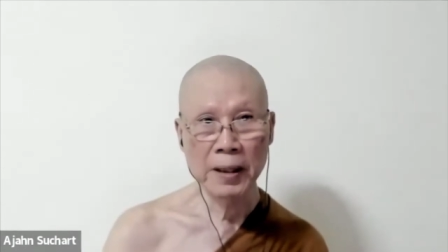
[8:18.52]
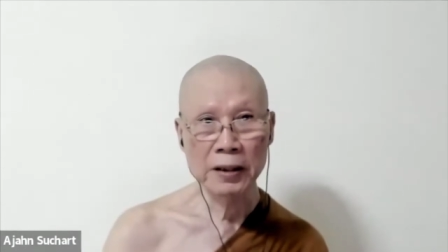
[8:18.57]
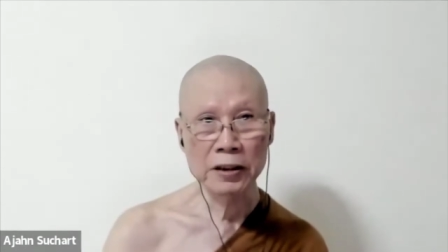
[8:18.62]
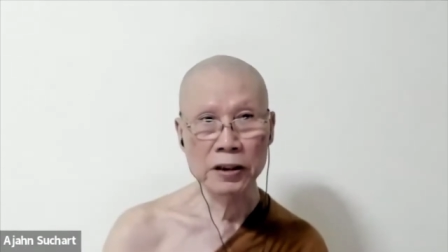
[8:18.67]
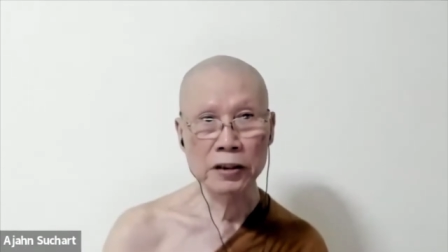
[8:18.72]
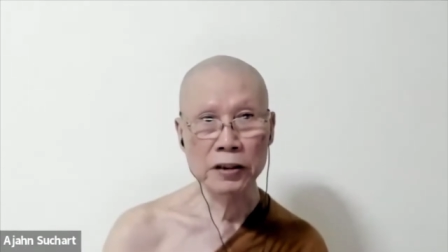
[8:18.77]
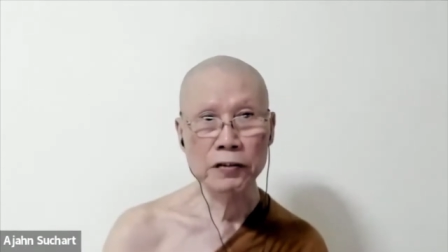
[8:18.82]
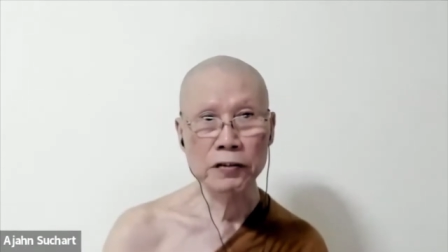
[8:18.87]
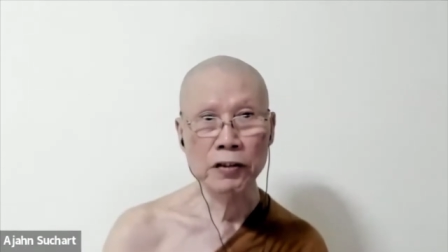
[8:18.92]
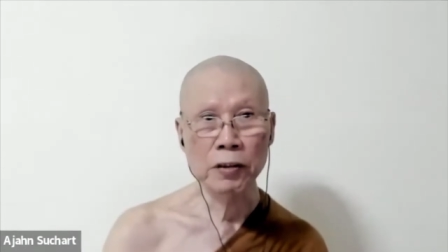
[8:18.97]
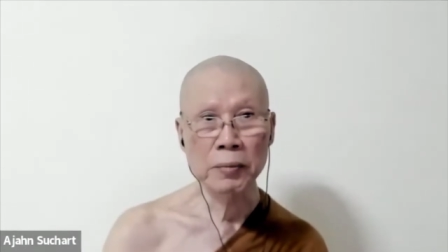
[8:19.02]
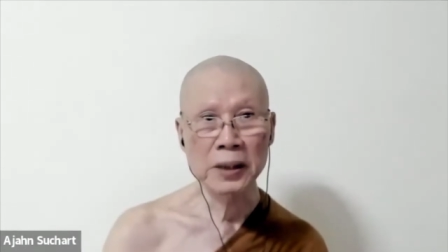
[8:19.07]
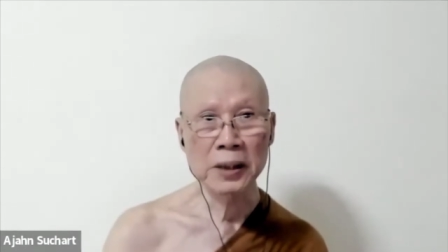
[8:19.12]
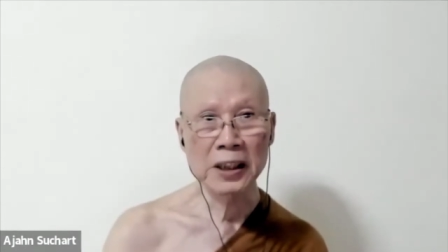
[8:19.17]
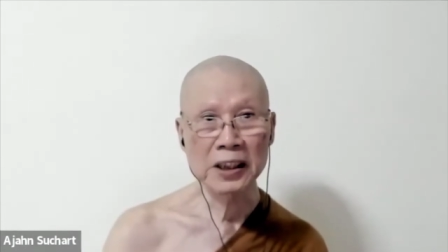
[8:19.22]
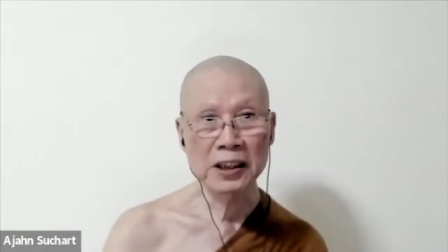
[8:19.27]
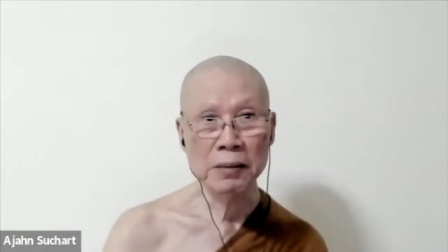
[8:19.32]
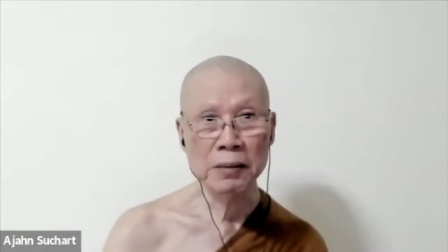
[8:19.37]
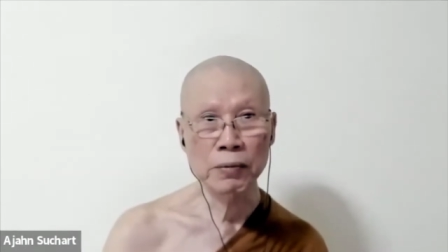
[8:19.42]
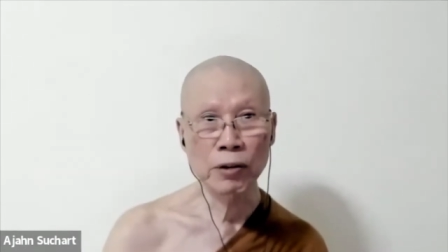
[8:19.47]
So for
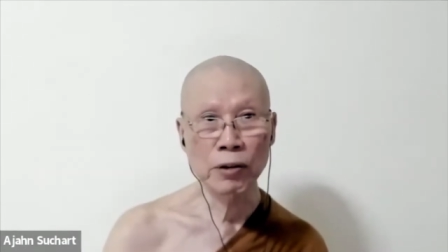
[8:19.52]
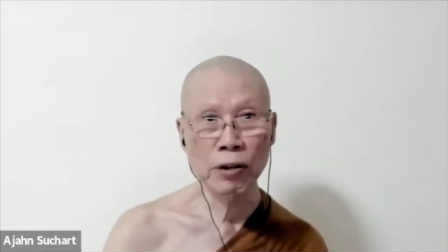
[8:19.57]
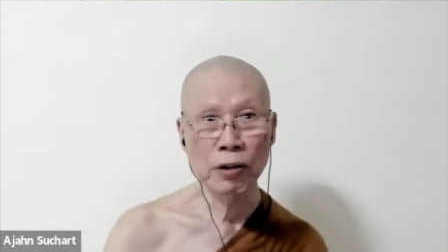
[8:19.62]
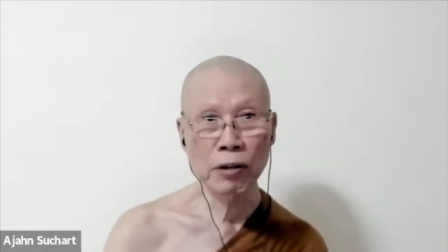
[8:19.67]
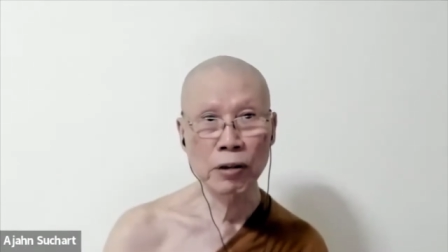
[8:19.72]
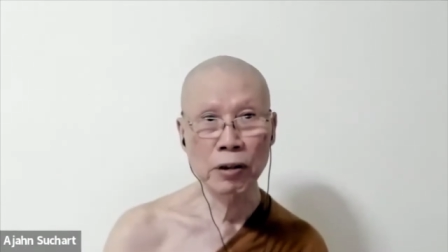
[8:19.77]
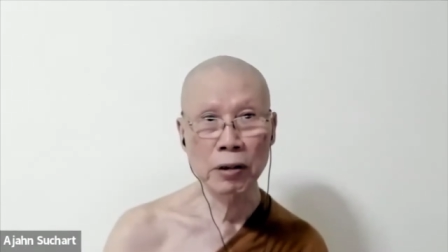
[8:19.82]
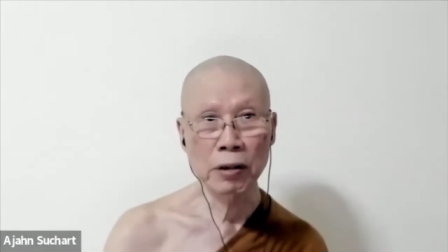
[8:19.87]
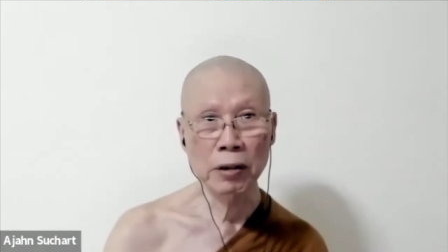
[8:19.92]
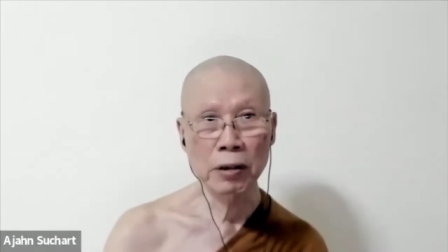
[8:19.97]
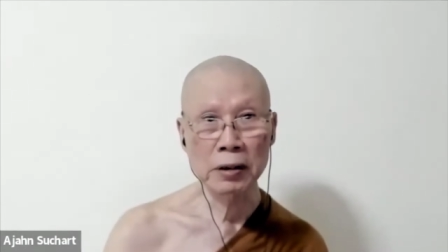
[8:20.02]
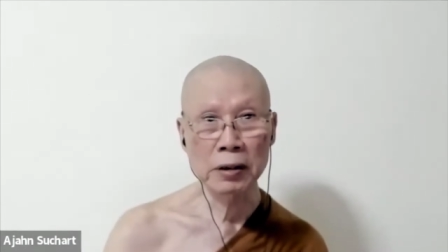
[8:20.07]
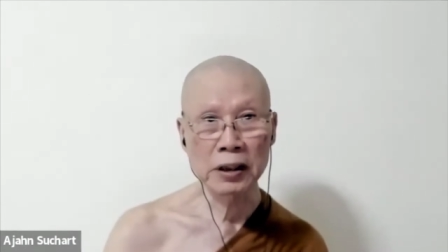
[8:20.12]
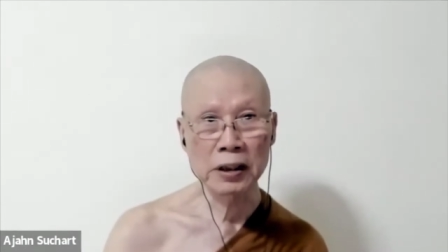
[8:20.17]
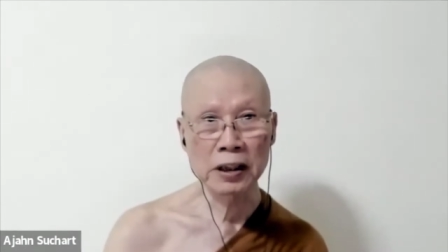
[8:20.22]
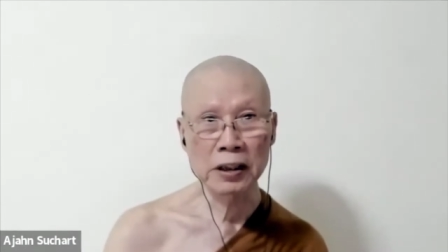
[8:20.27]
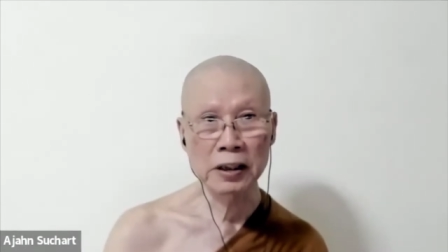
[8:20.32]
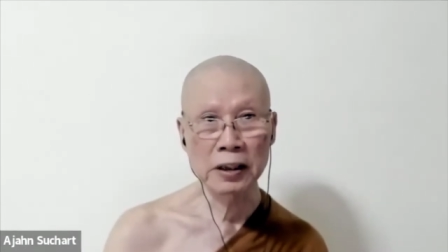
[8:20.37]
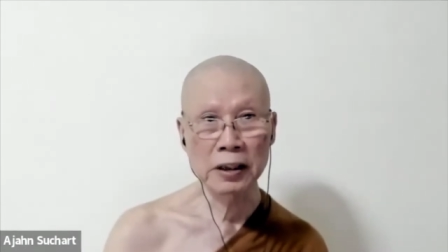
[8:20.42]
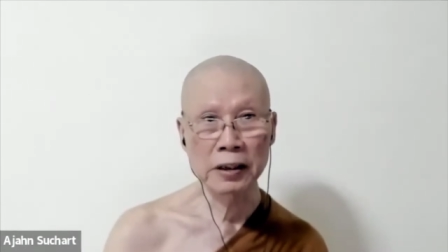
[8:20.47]
me, it's more
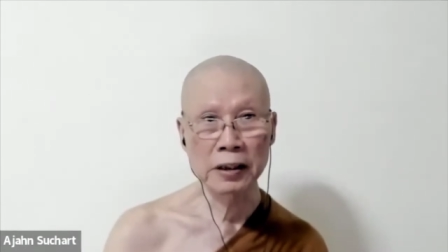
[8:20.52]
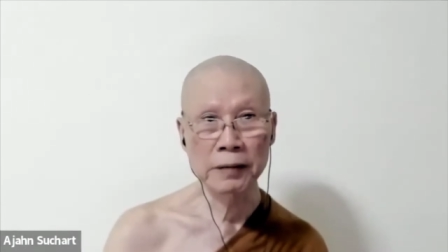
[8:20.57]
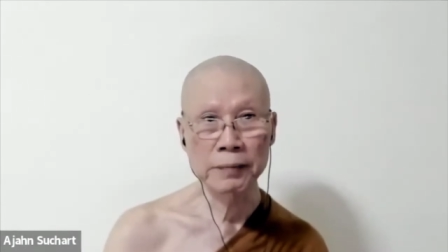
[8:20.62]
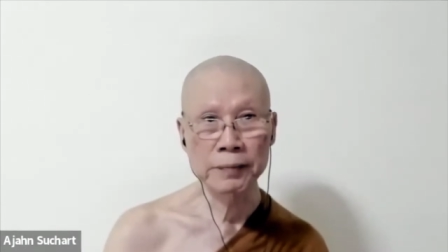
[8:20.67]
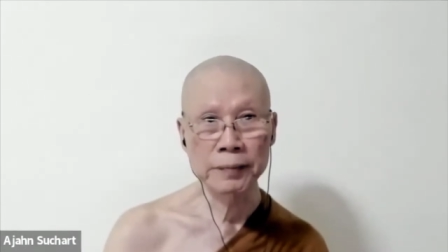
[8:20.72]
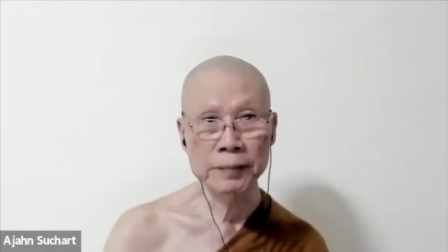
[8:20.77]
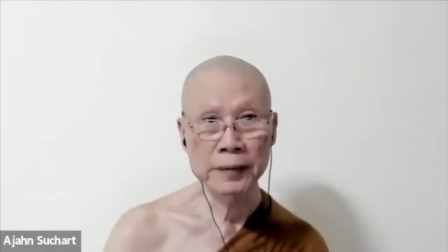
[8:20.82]
the